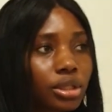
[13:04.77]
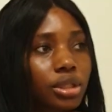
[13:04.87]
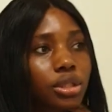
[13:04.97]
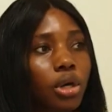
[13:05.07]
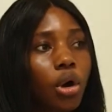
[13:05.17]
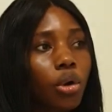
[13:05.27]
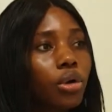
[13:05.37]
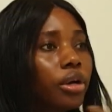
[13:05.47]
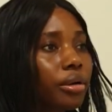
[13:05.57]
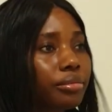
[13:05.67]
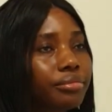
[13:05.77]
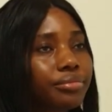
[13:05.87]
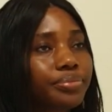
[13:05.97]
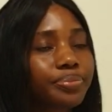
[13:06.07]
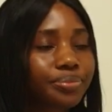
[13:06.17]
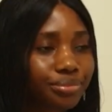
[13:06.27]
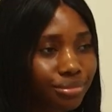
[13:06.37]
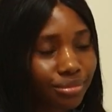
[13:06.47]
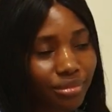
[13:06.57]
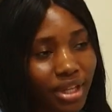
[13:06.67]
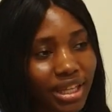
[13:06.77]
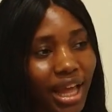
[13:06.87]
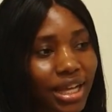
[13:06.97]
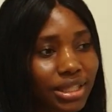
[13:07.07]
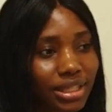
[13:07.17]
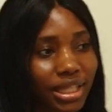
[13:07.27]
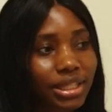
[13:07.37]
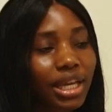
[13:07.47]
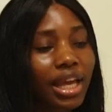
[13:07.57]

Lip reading: So that's it.